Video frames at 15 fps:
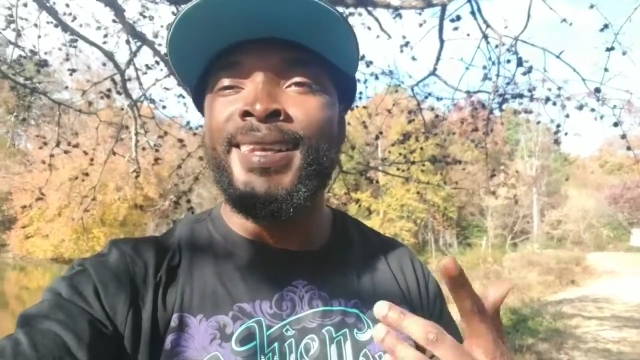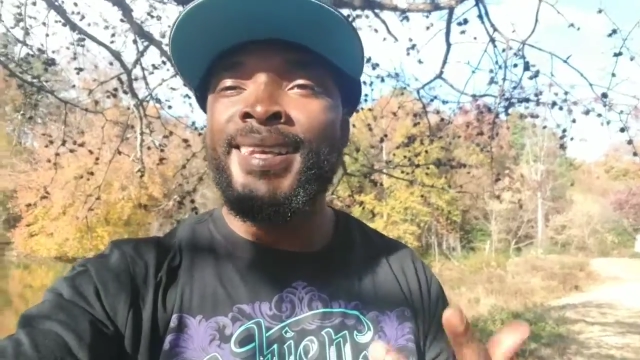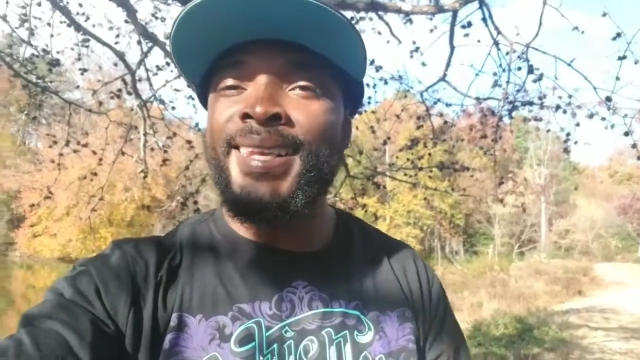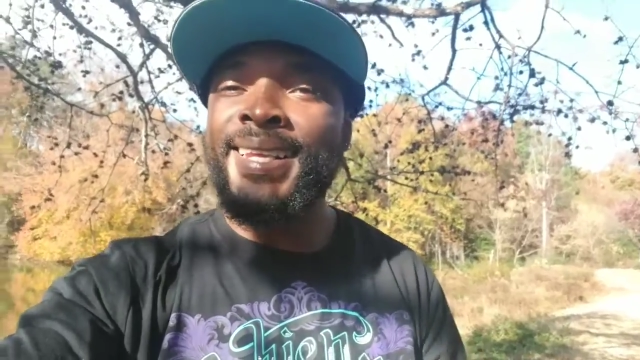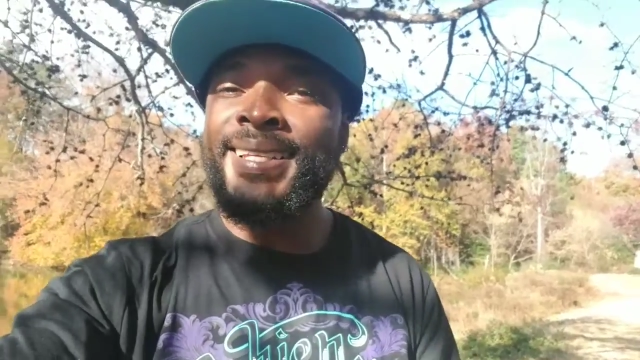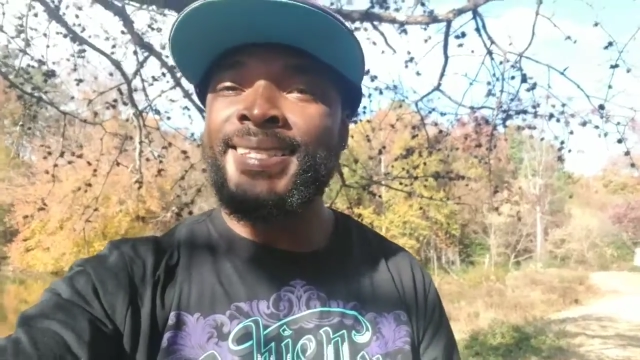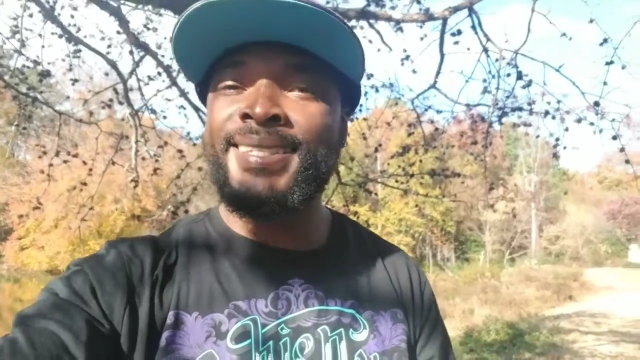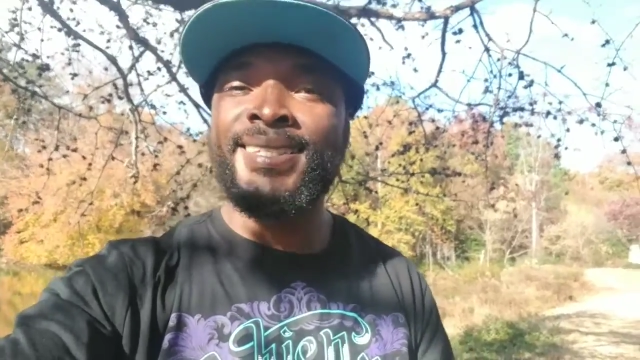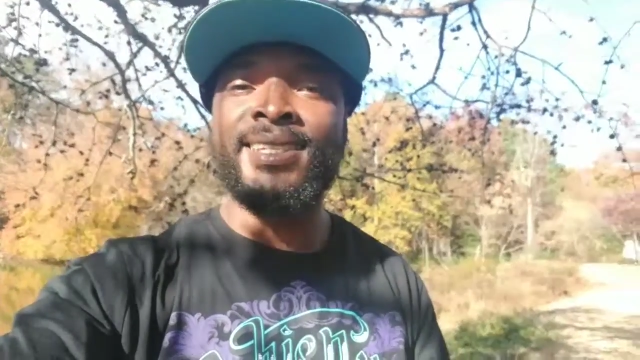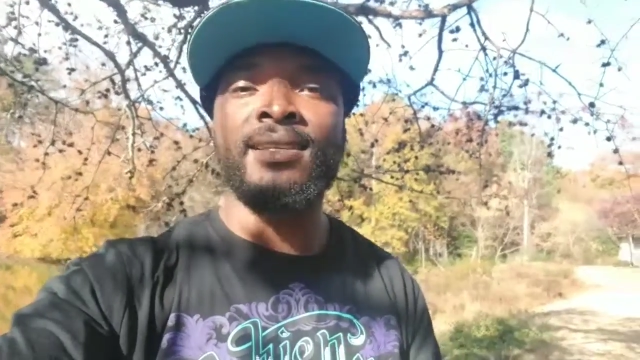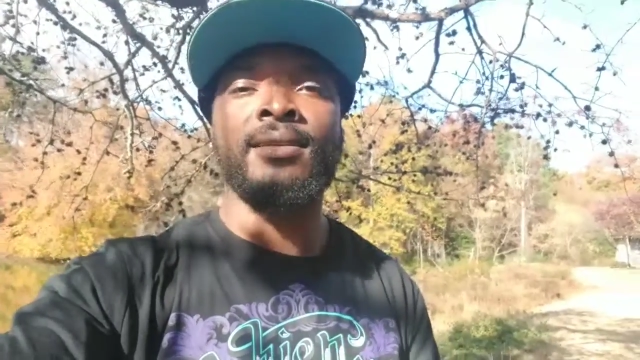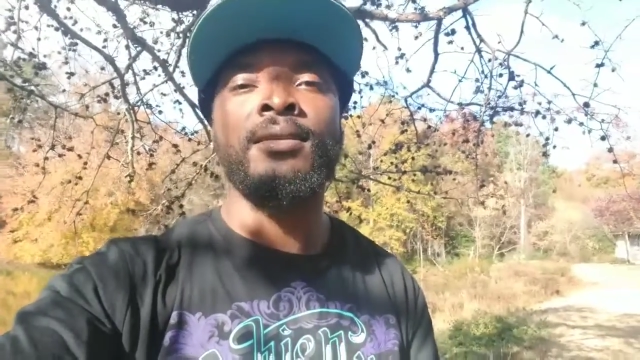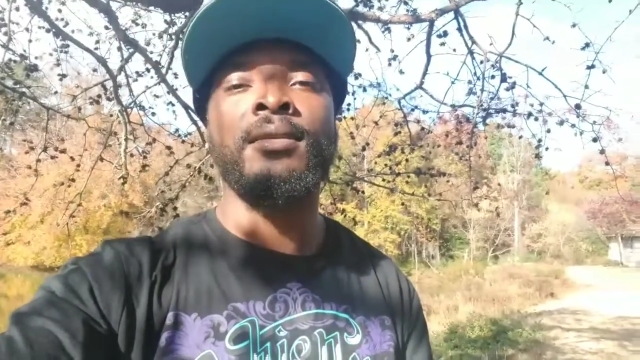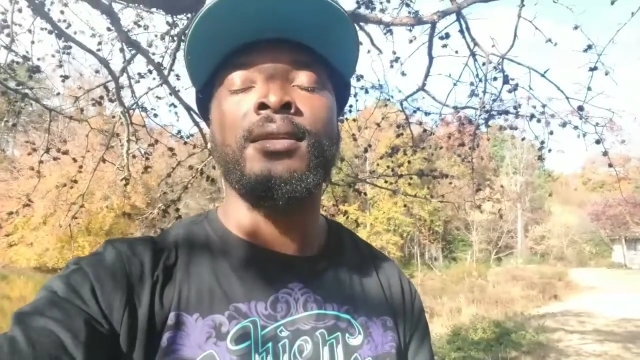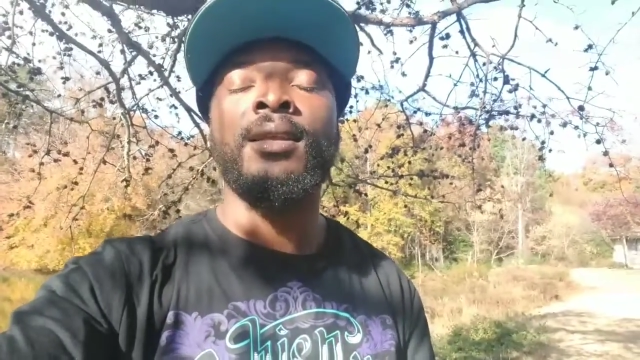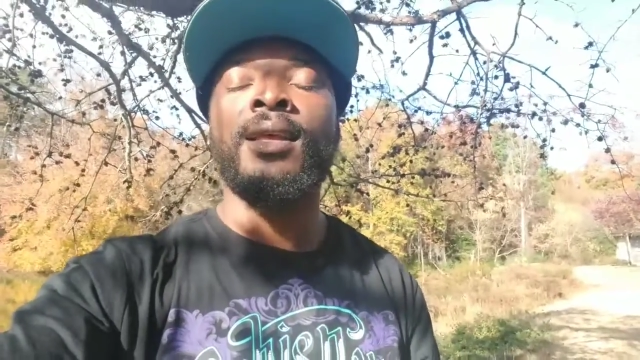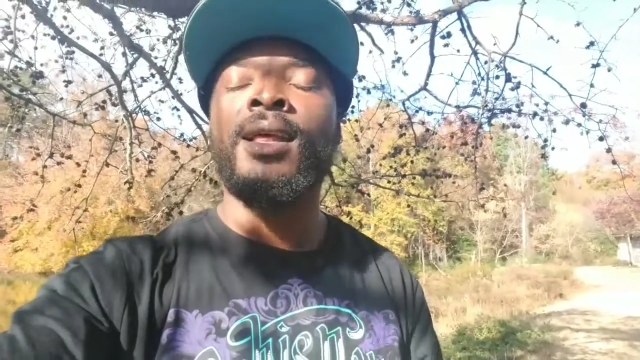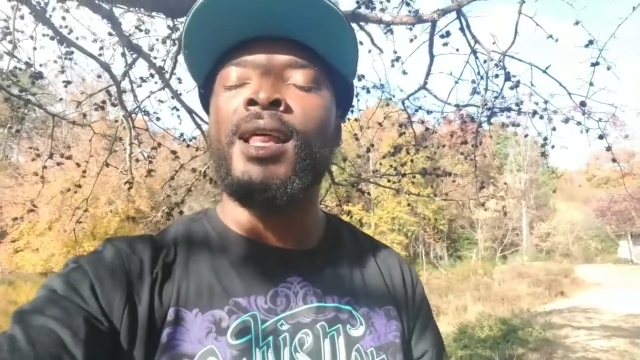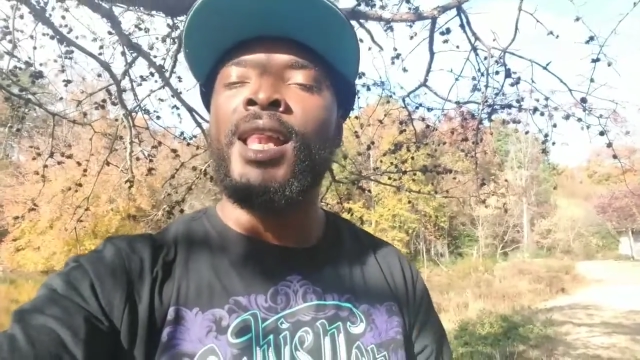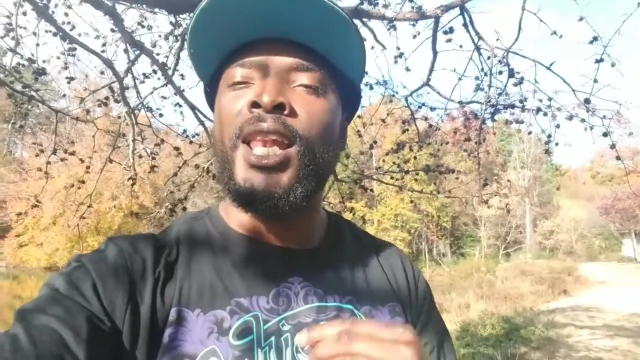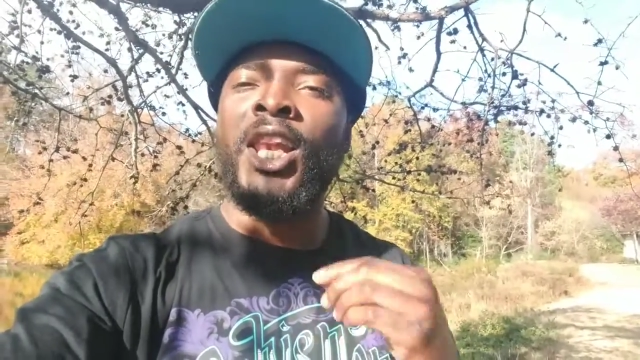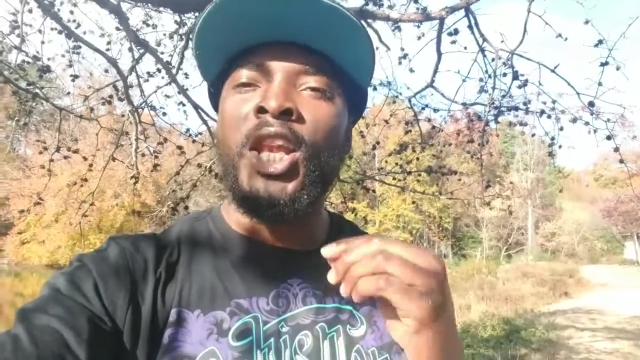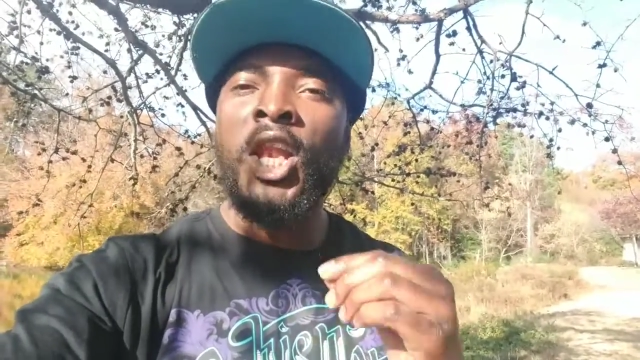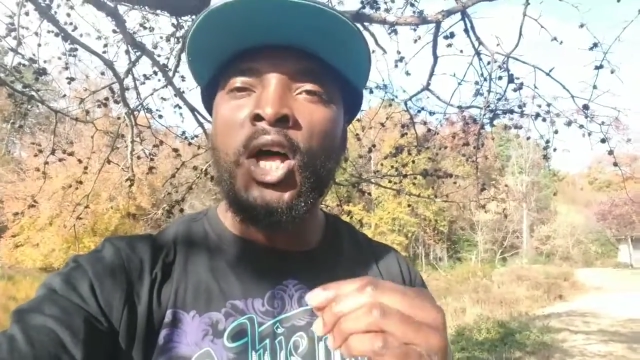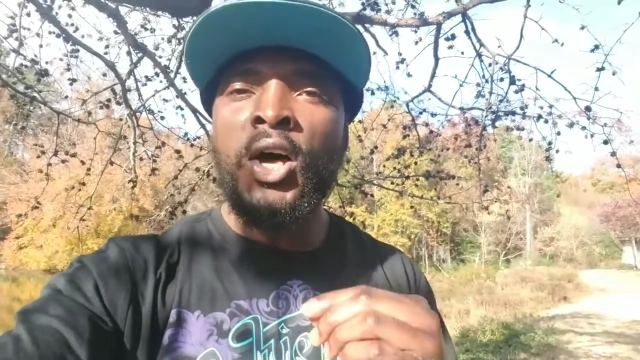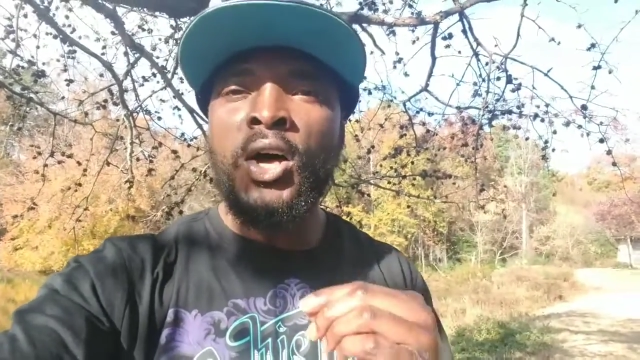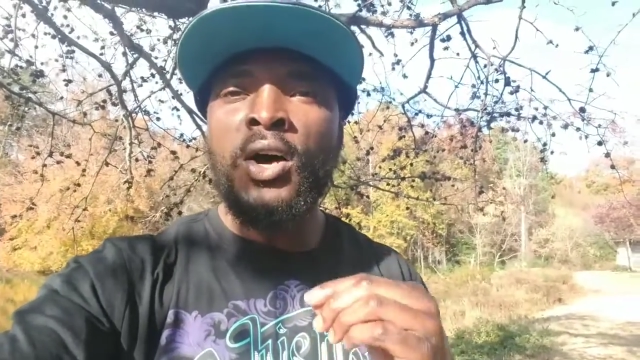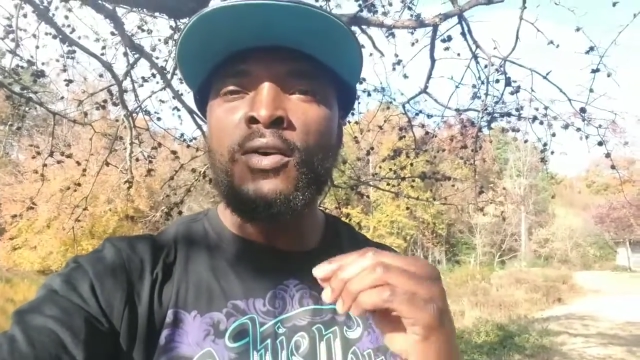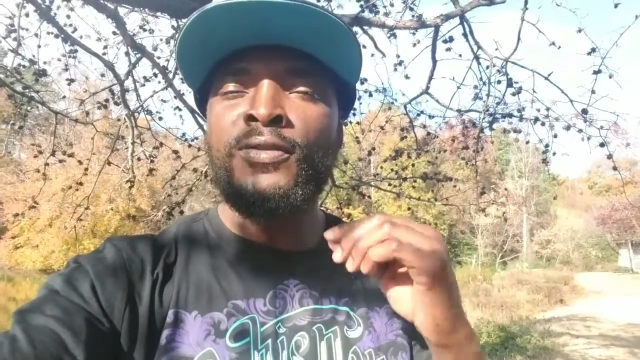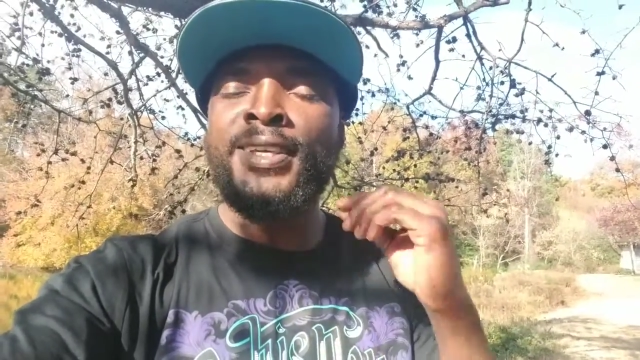Listen,
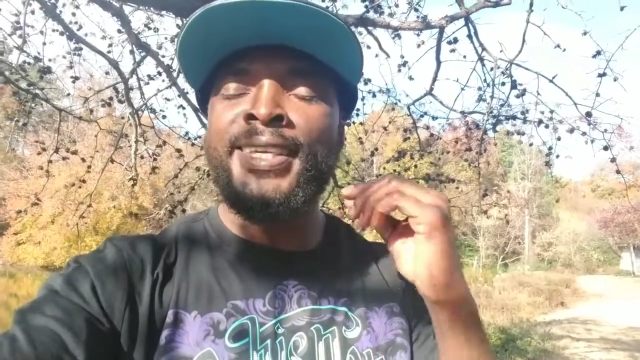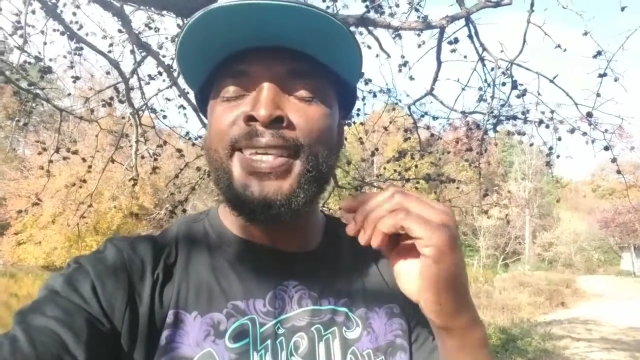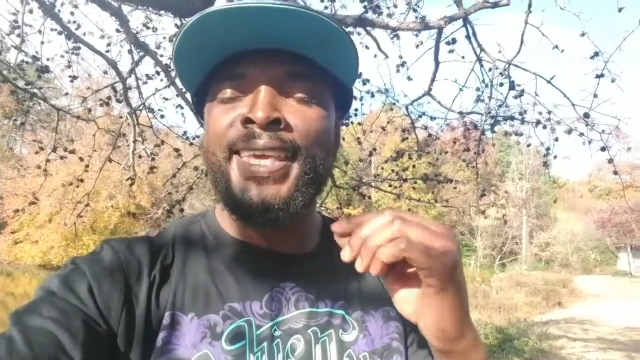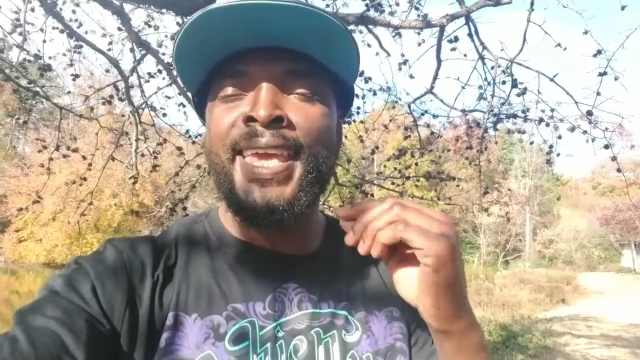love